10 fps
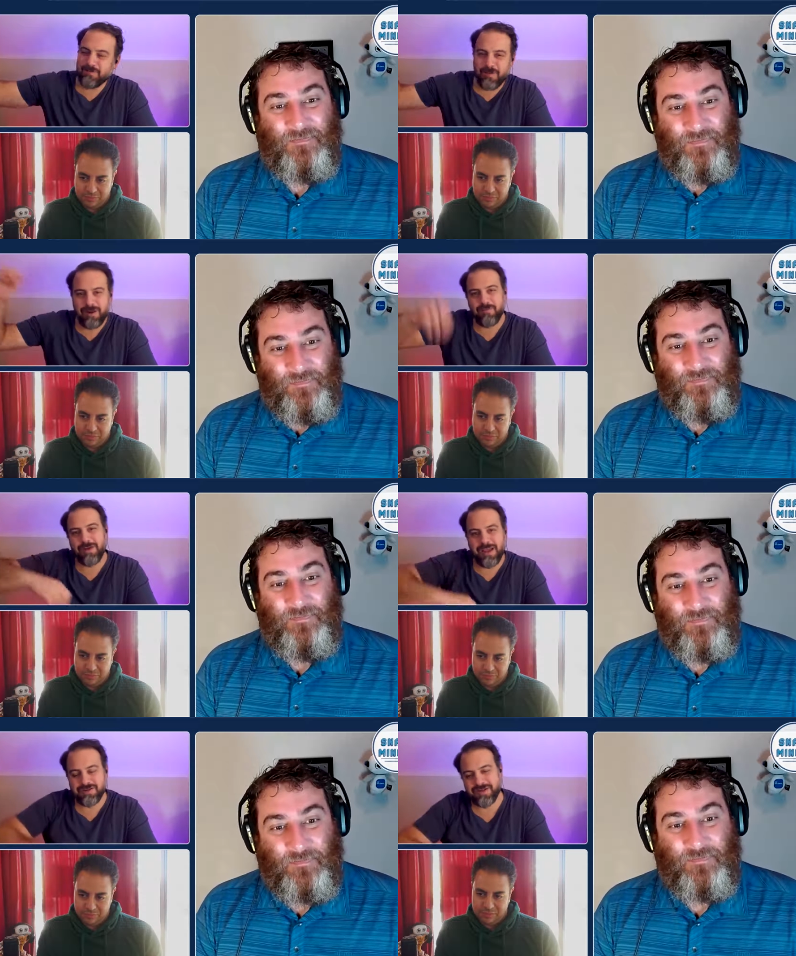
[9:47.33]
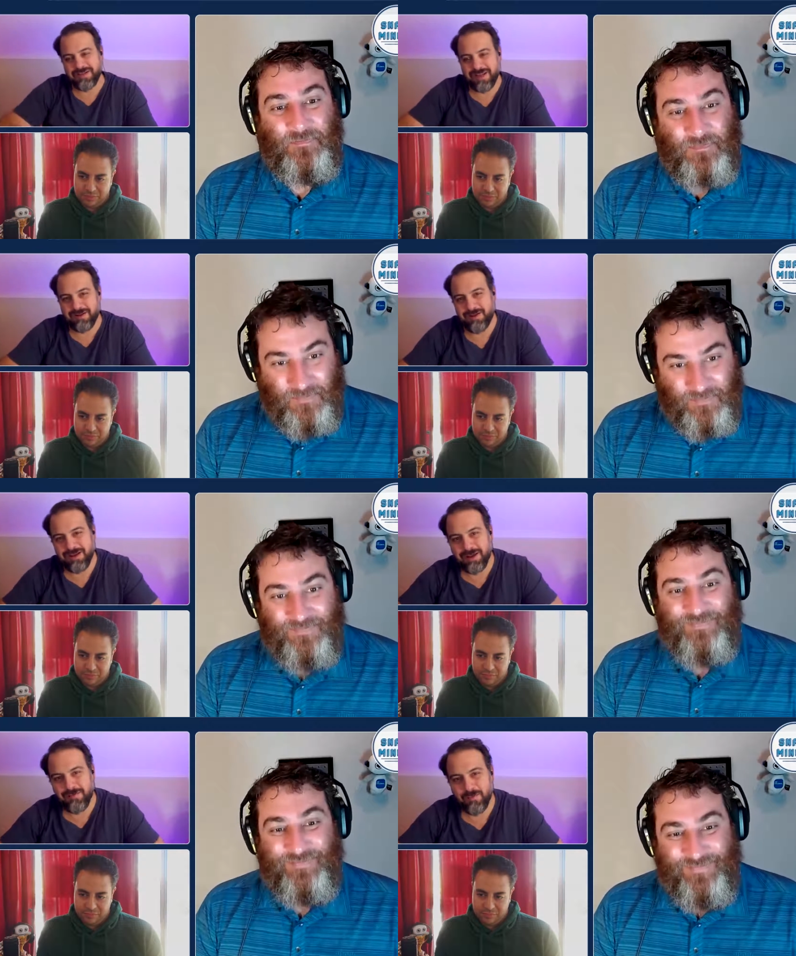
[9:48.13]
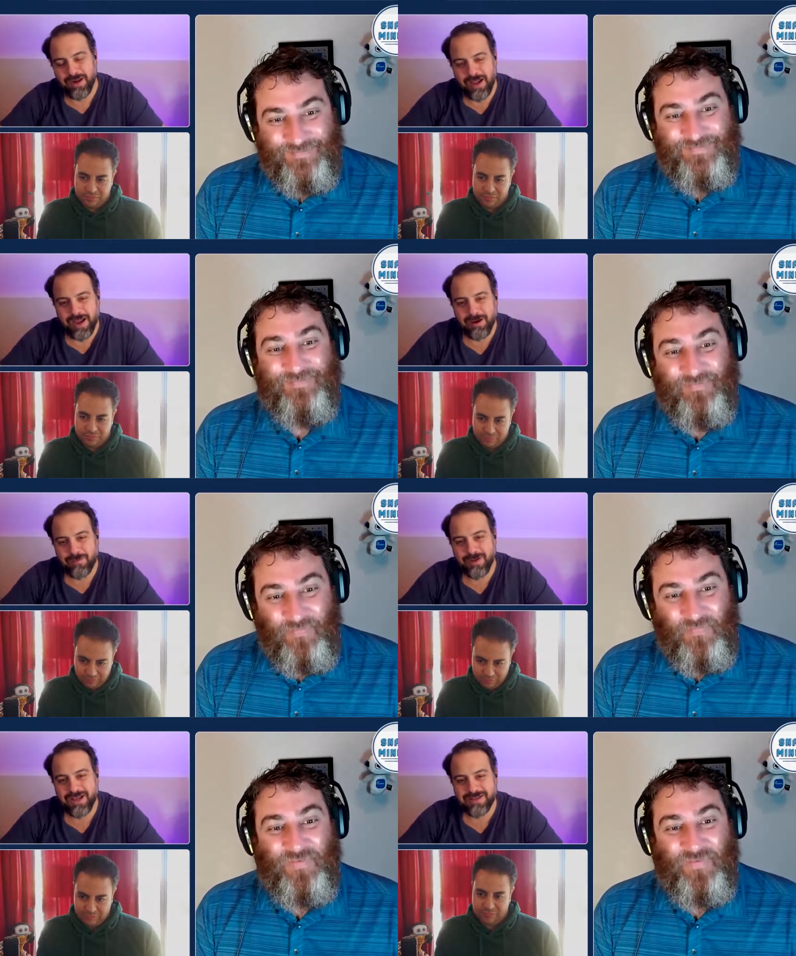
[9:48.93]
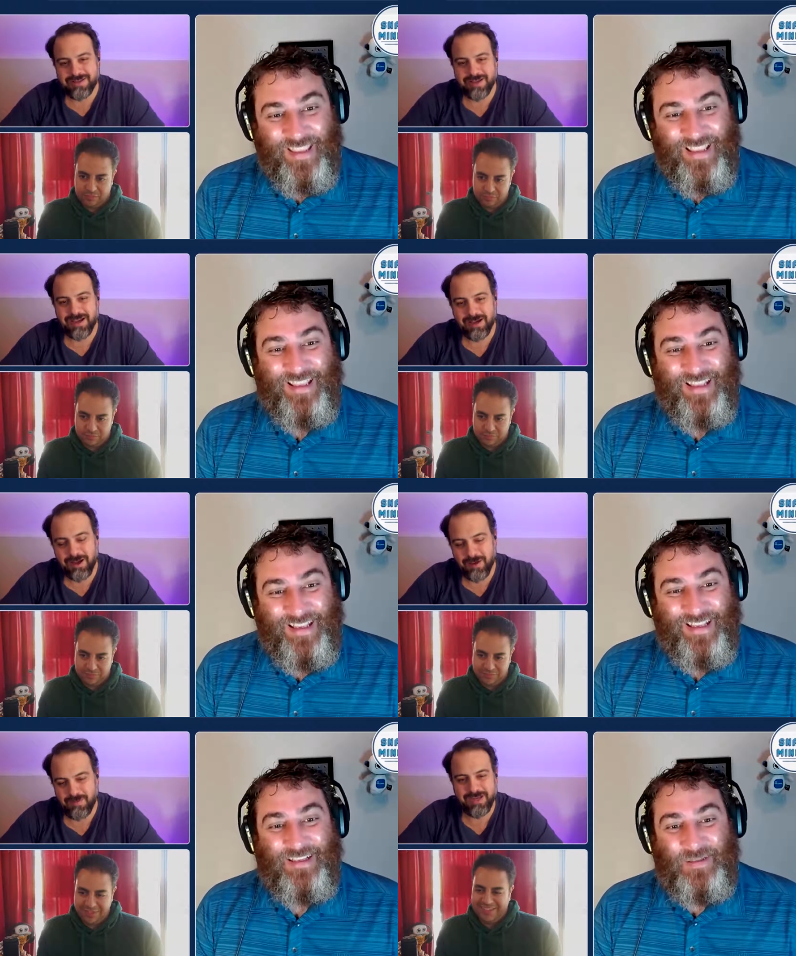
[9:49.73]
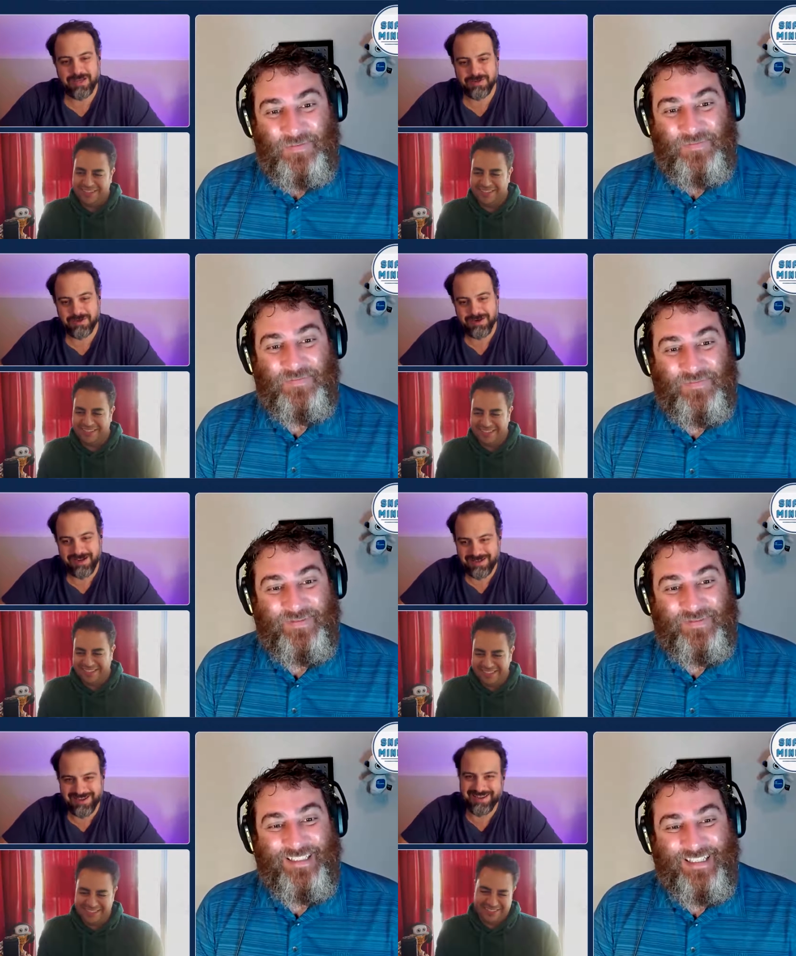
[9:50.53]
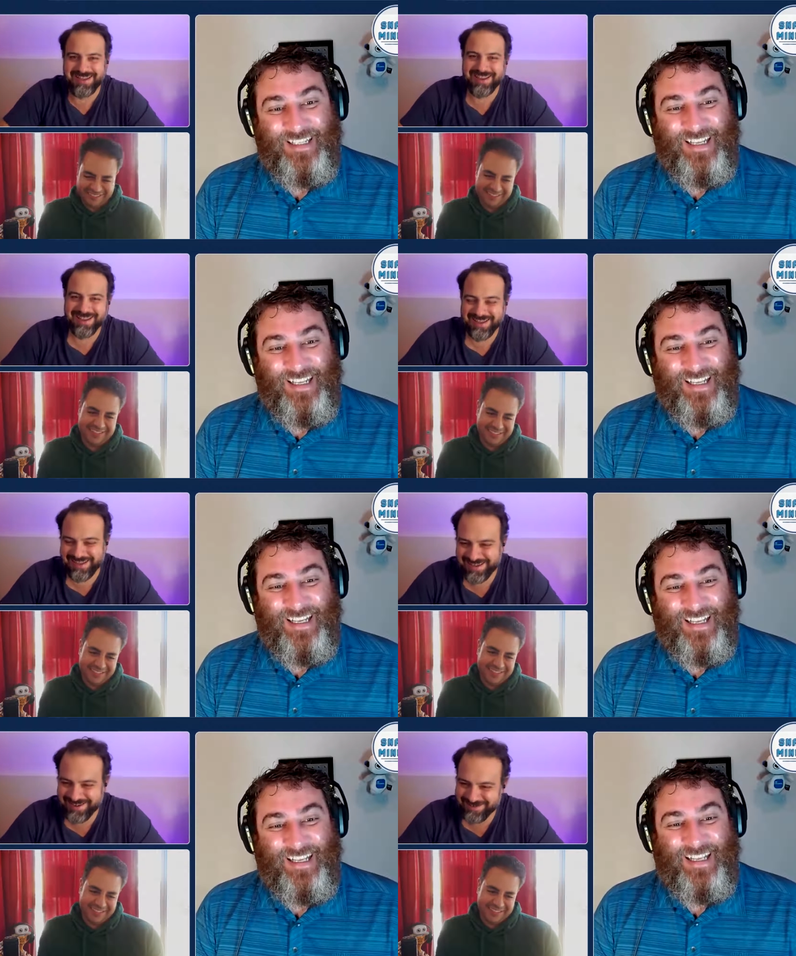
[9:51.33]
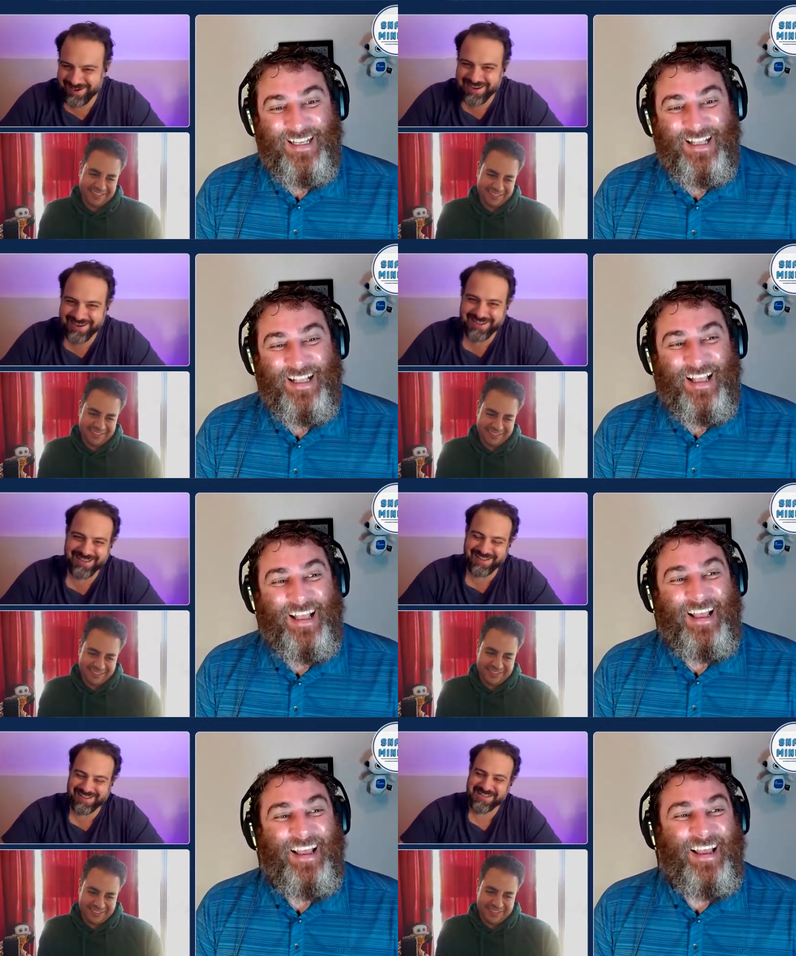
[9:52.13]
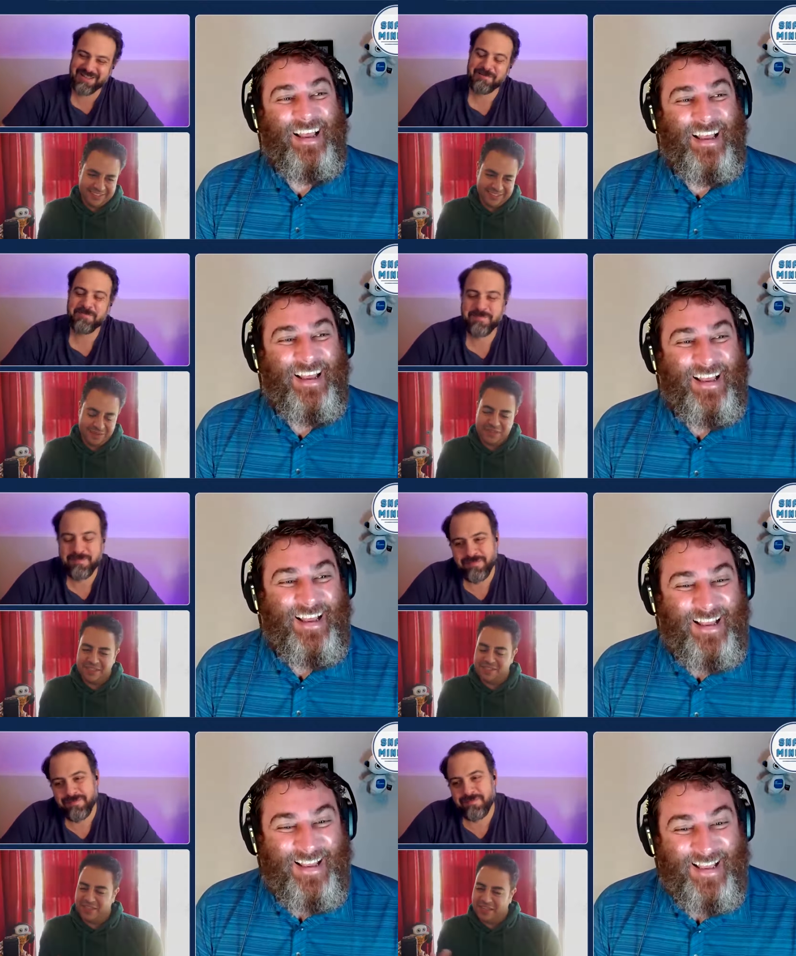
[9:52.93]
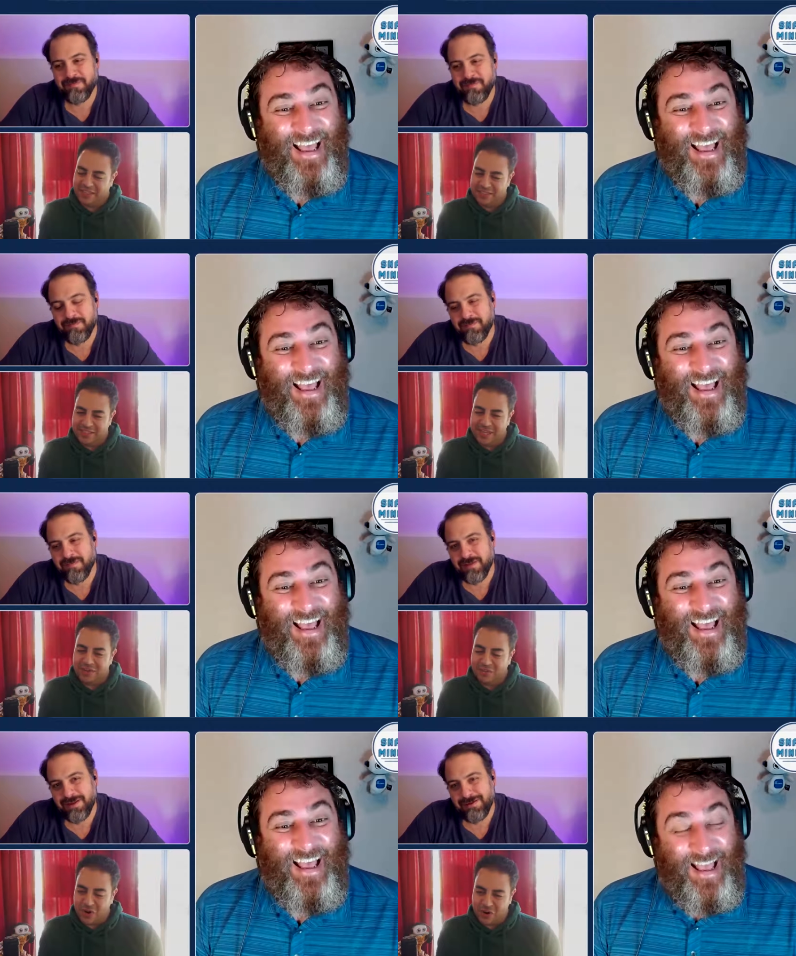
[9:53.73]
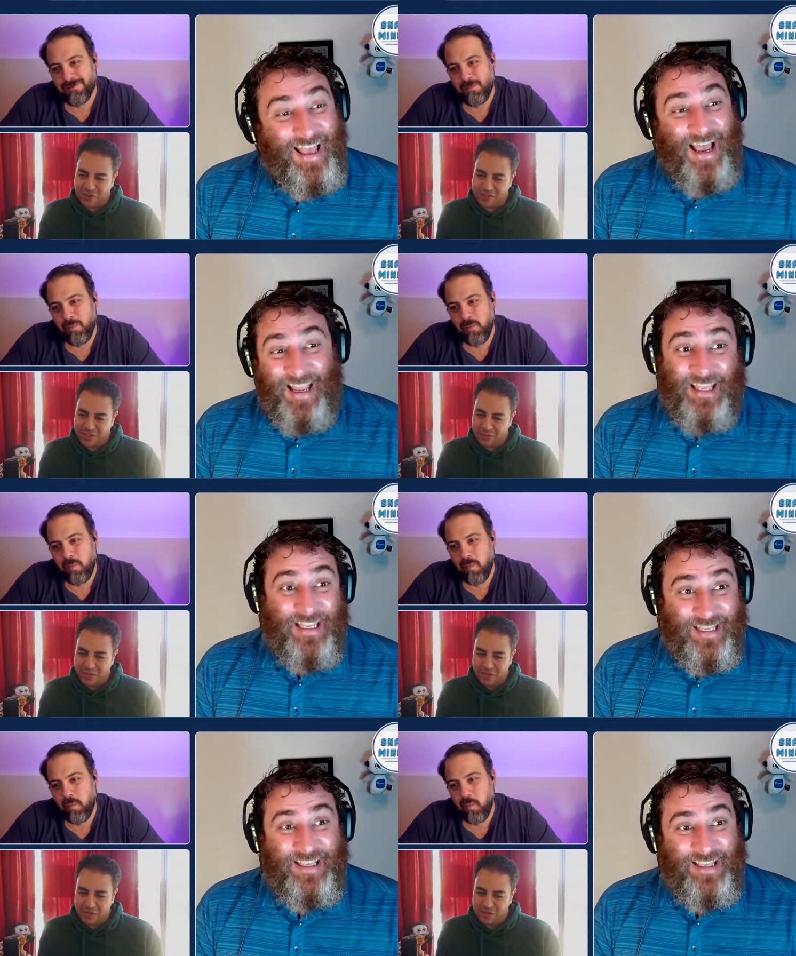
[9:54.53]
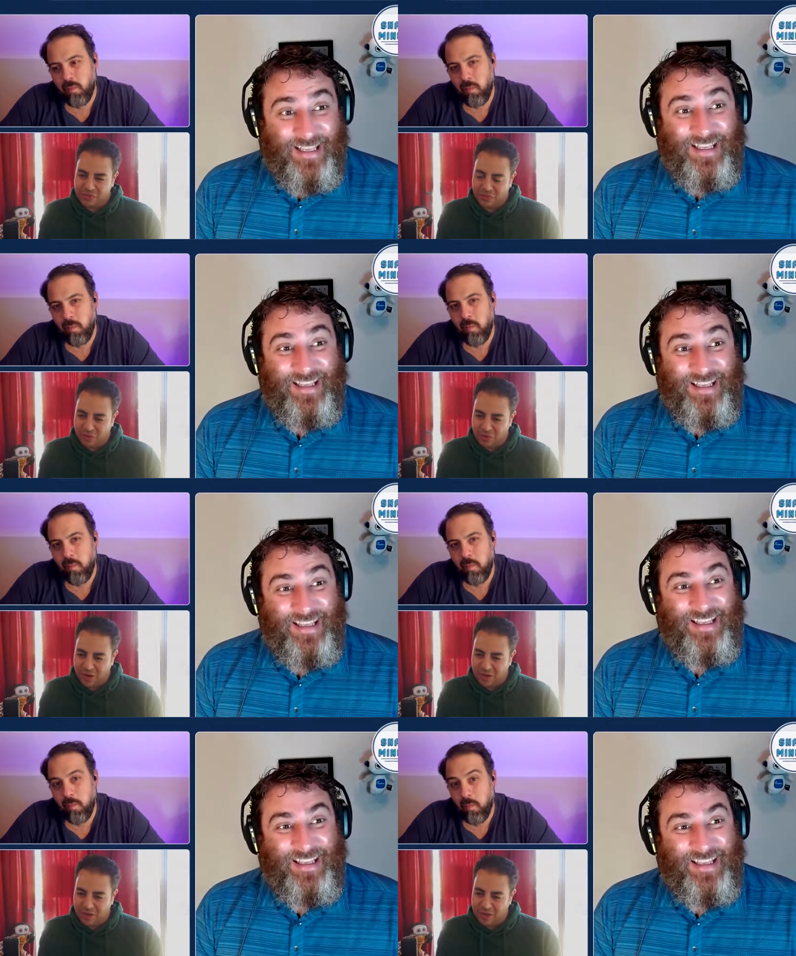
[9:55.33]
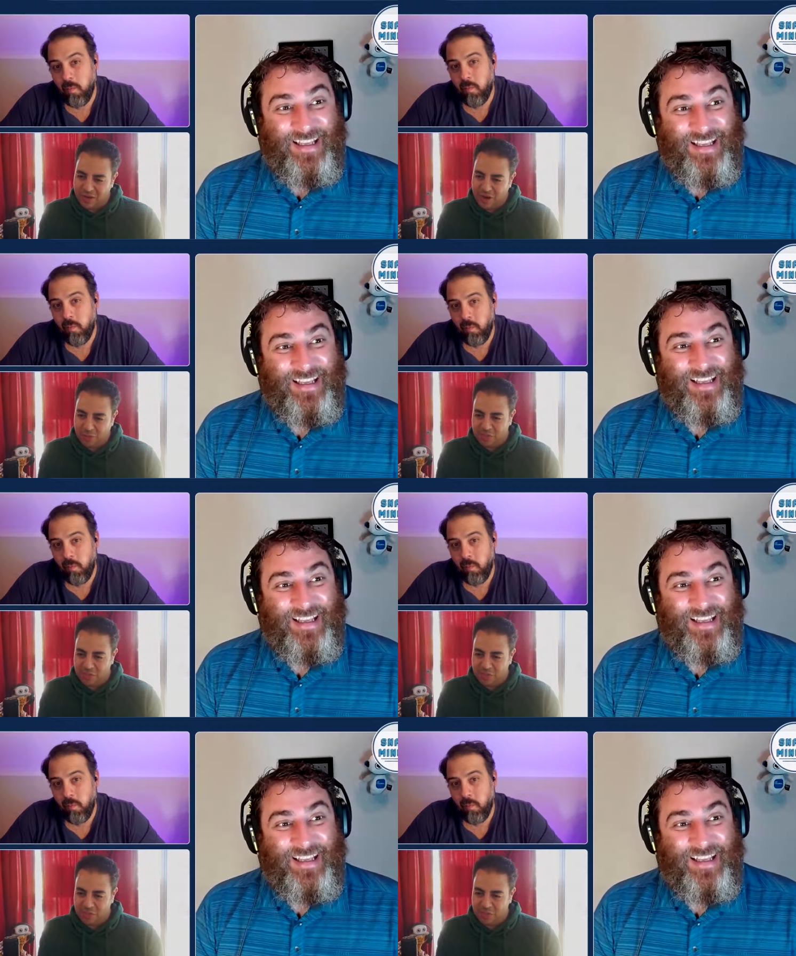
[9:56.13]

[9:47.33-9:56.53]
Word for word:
Speaker 1: why don't we actually take a look at what Iron Man's comic history is, right?
Speaker 2: I mean, it's like that deck of cards that we used for our